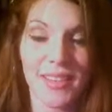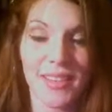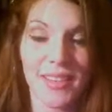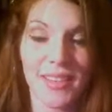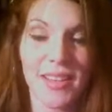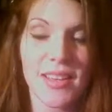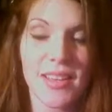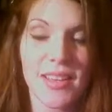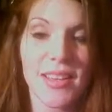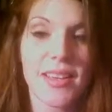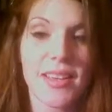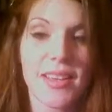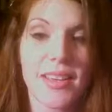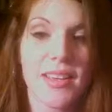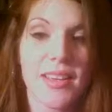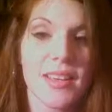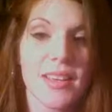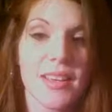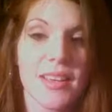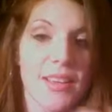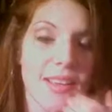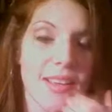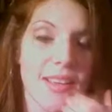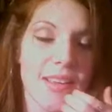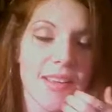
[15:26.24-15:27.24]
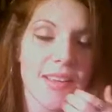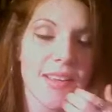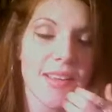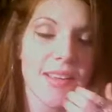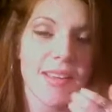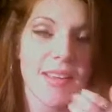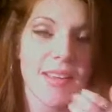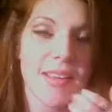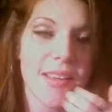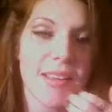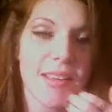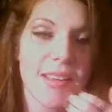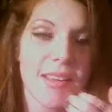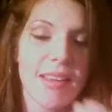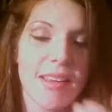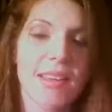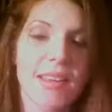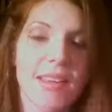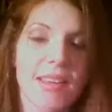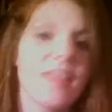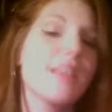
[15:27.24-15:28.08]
No one is speaking in this clip.